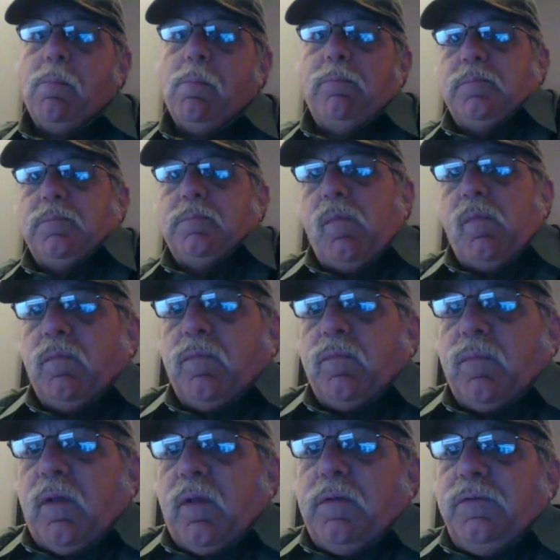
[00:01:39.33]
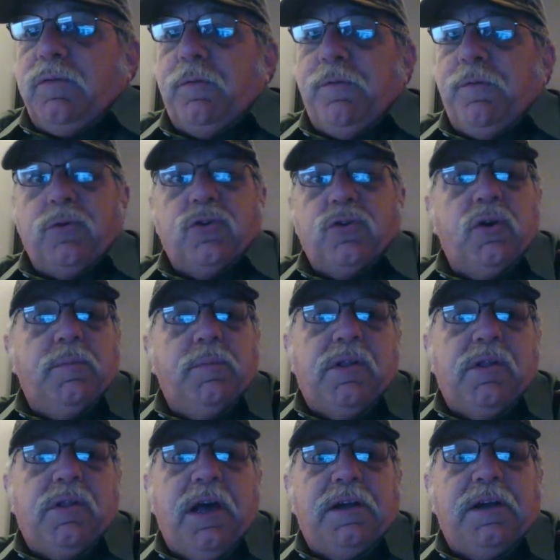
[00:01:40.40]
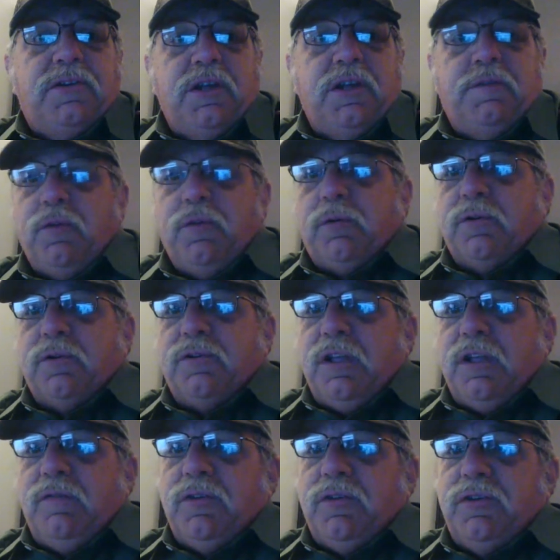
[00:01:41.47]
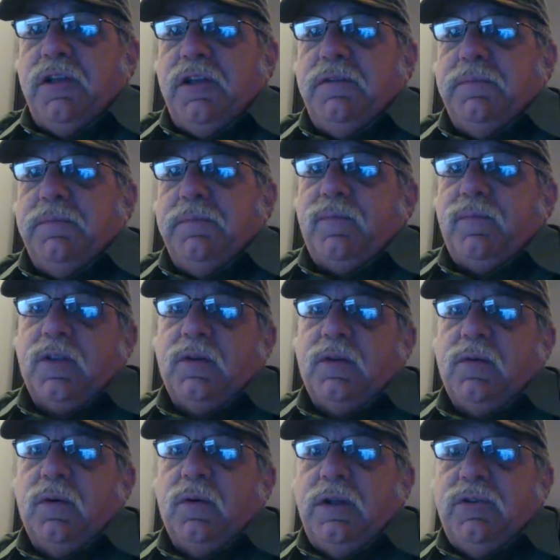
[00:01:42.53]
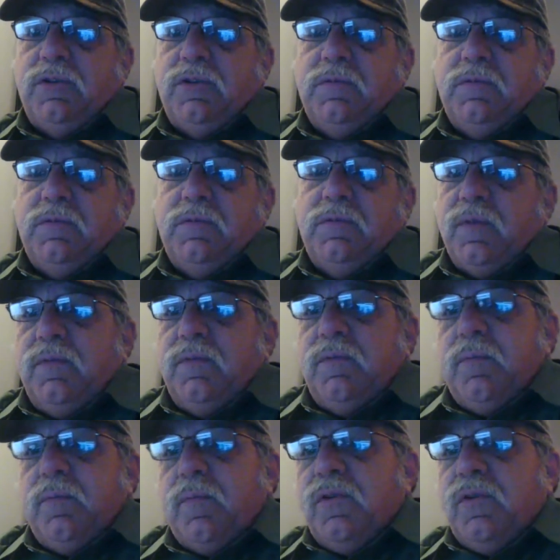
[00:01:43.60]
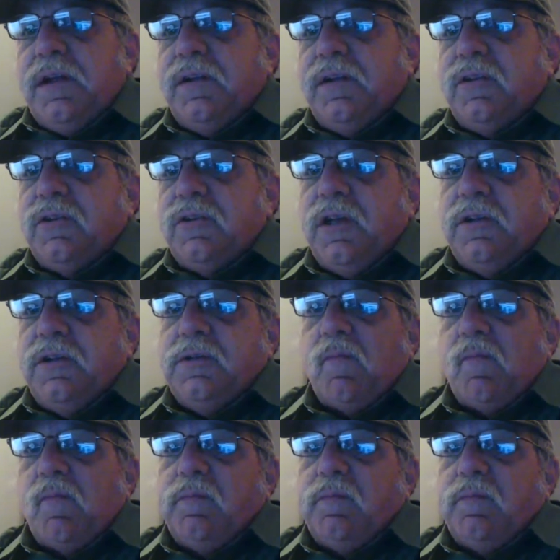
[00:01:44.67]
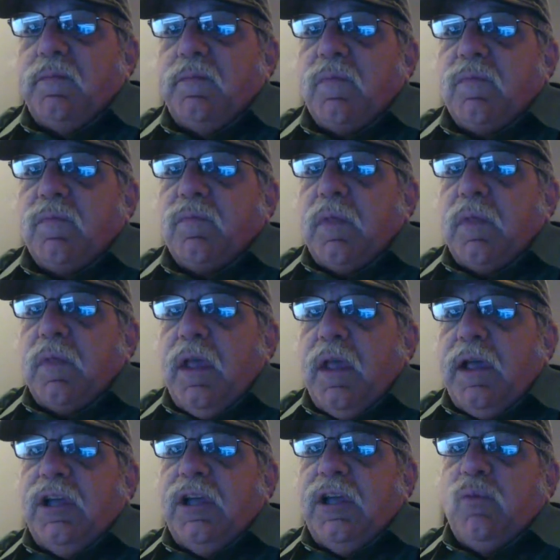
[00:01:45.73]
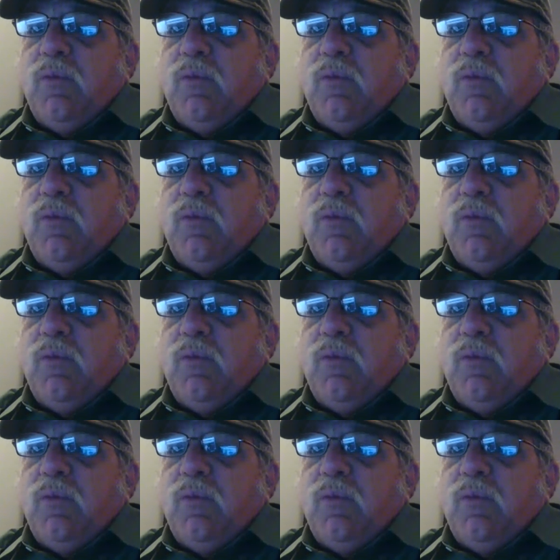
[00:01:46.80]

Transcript: You know, folks are going to be glad to see Florence leave this state or leave this United States. Hey, James Ward, welcome.